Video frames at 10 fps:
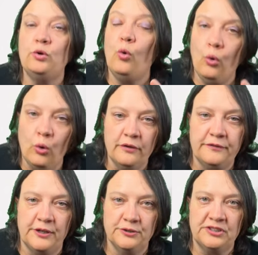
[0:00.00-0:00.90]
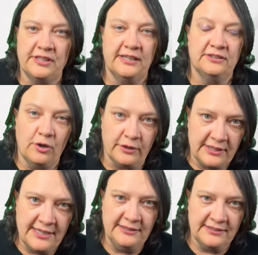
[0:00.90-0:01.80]
All of those things are
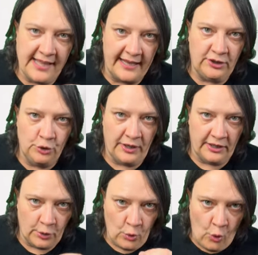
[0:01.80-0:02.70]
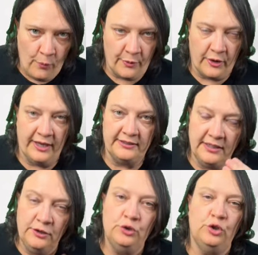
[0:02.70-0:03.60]
things that you can incorporate
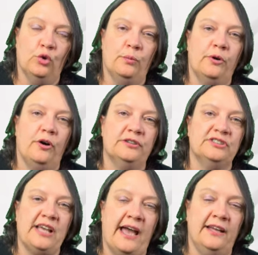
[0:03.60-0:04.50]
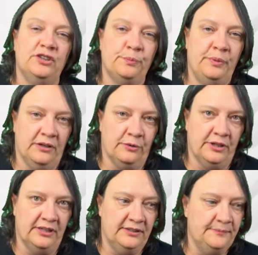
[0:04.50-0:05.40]
into your Bronze Age
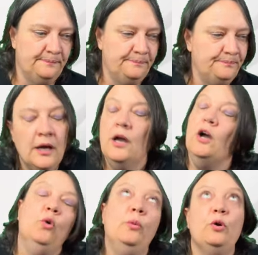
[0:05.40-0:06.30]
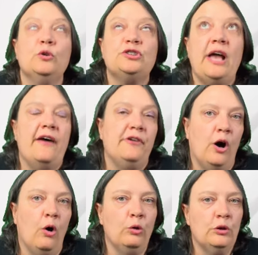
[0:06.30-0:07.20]
period. We also have a
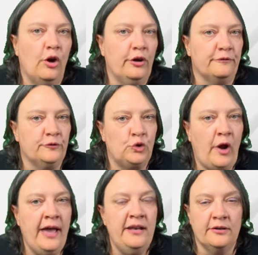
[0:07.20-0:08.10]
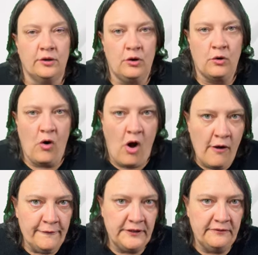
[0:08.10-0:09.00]
whole lot of trade and
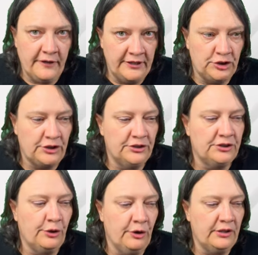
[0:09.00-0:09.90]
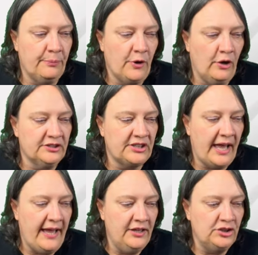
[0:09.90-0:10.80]
craft inventions during the Bronze
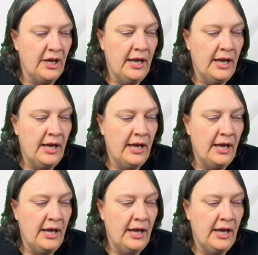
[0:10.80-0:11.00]
Age.